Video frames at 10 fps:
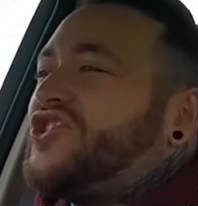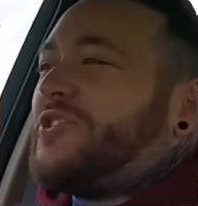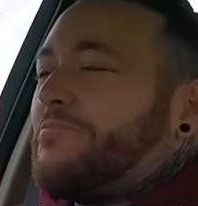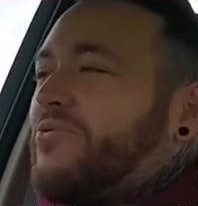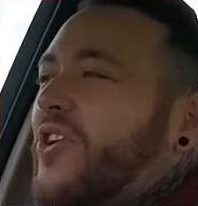
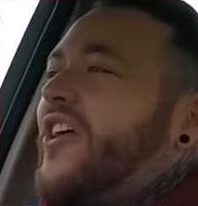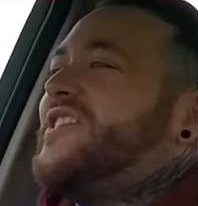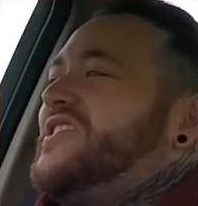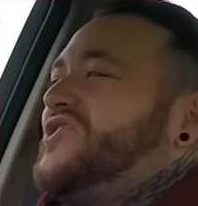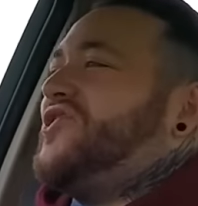
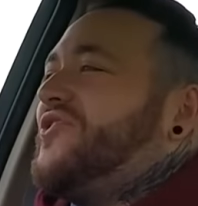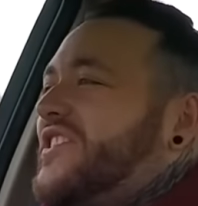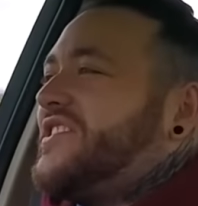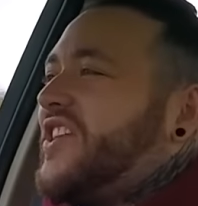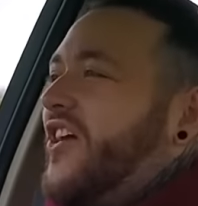surprises you,
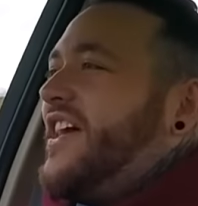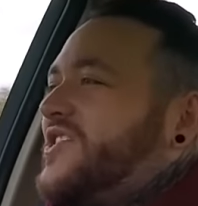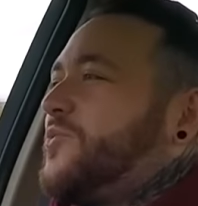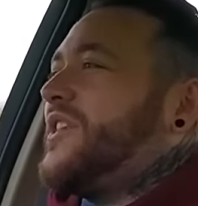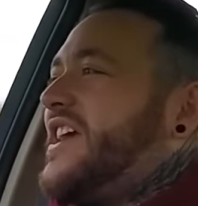this car.
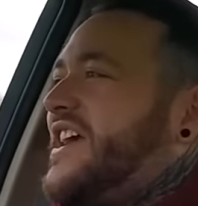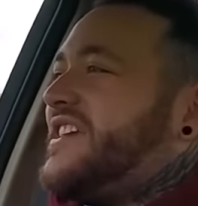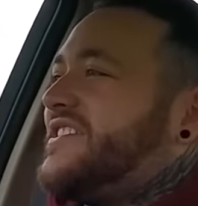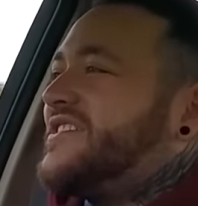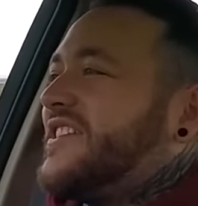That's what it
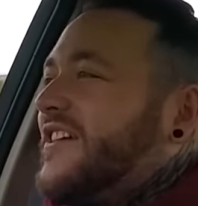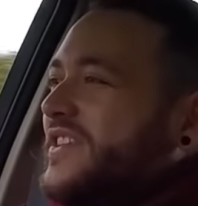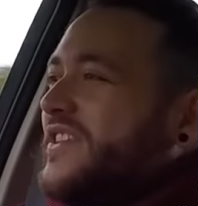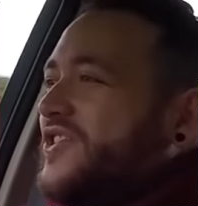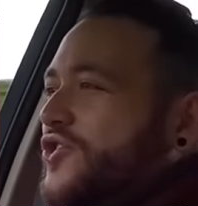is.
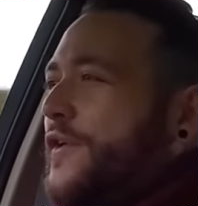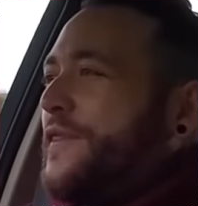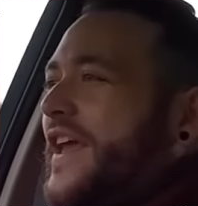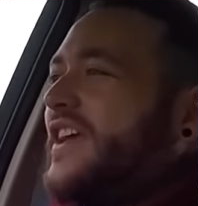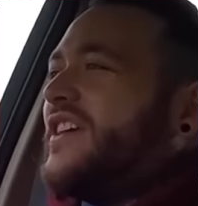You
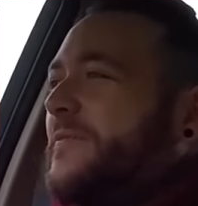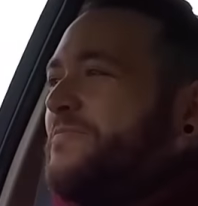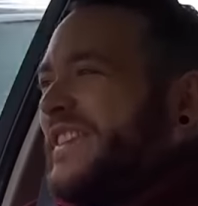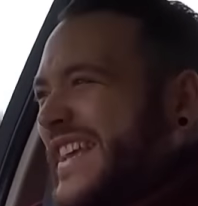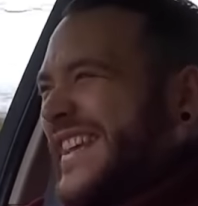think,
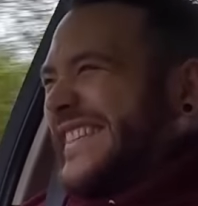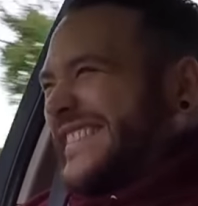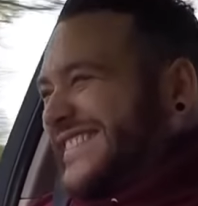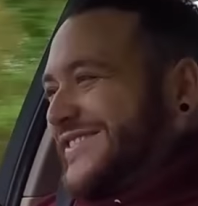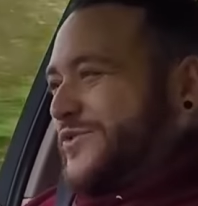
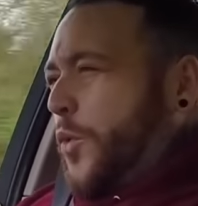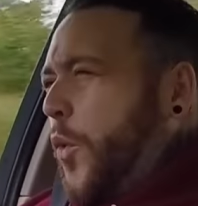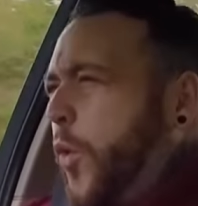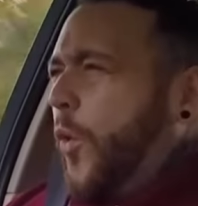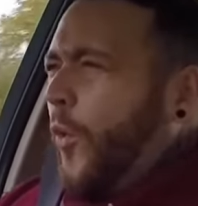
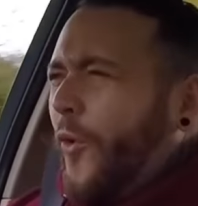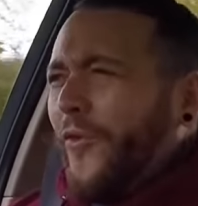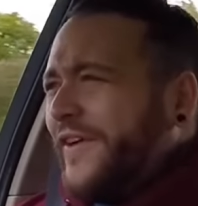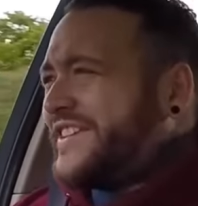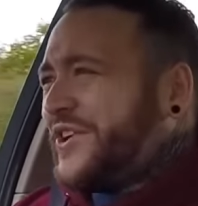oh,
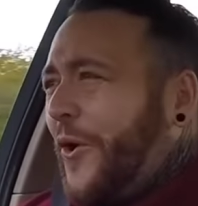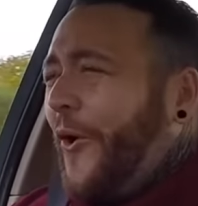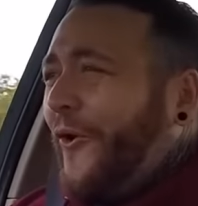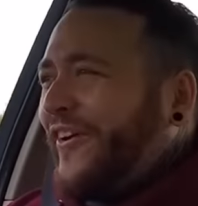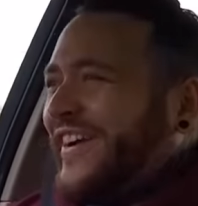the
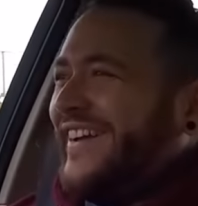torque.